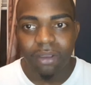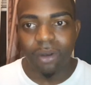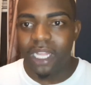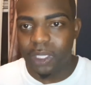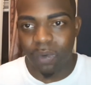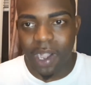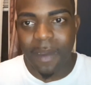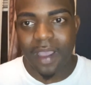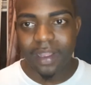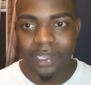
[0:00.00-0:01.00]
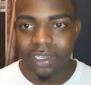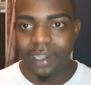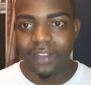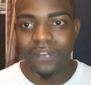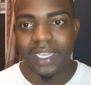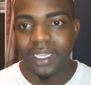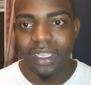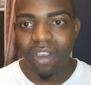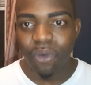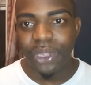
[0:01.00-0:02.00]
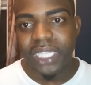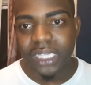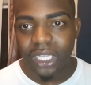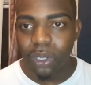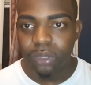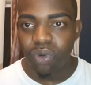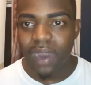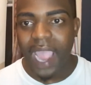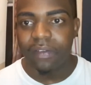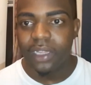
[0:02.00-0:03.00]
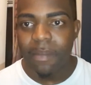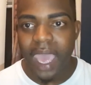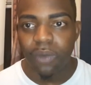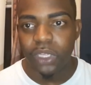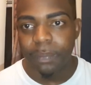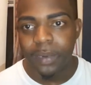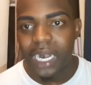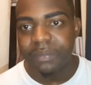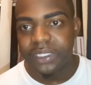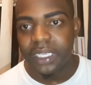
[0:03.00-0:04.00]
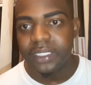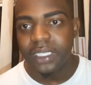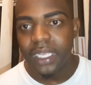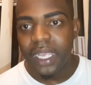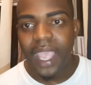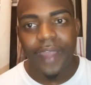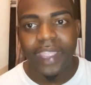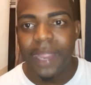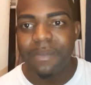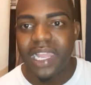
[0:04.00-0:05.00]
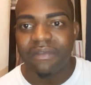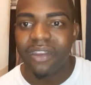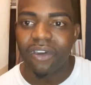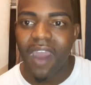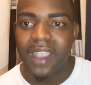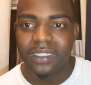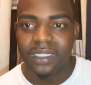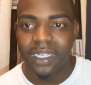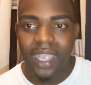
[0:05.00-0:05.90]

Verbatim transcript: We don't have to worry about him. He's already defeated. We just have to go through life, no matter what the problems is, and keep believing in Christ.